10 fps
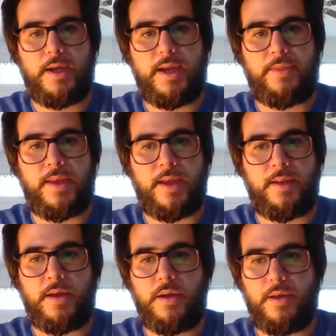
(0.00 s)
and
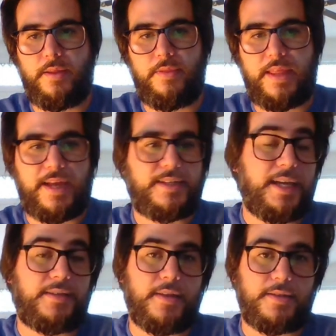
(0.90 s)
then that
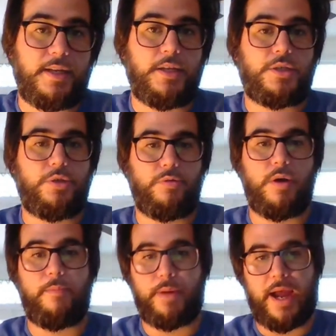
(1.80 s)
takes us into
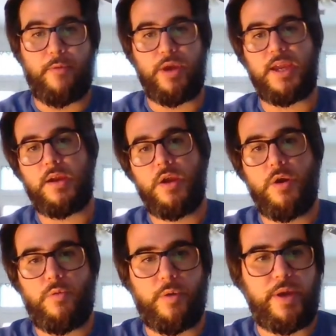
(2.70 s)
a bye week
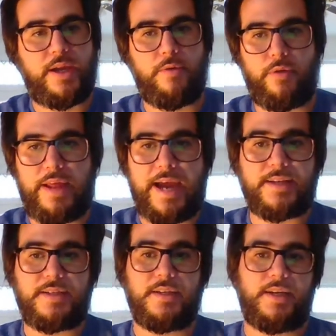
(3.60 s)
where we can
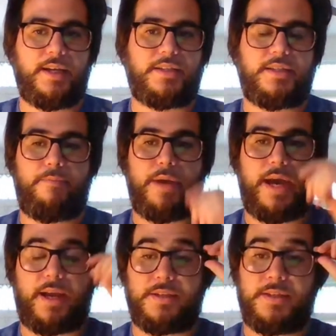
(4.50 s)
relax and sit
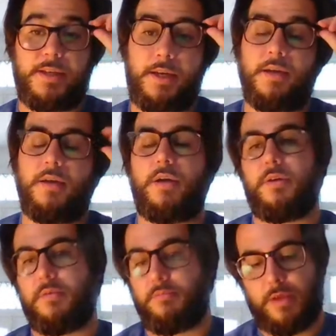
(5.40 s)
back and see
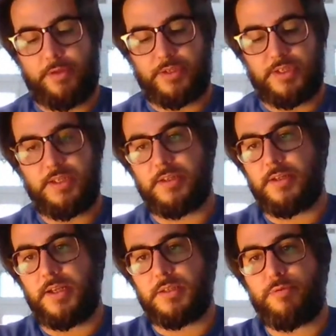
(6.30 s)
how the
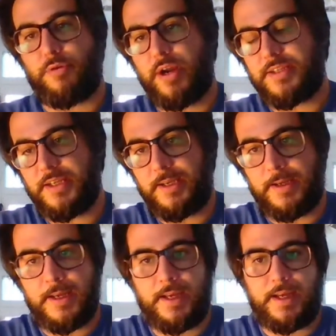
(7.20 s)
season is
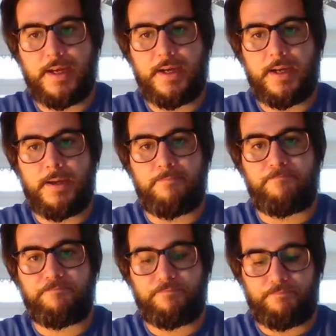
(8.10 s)
progressing. Um,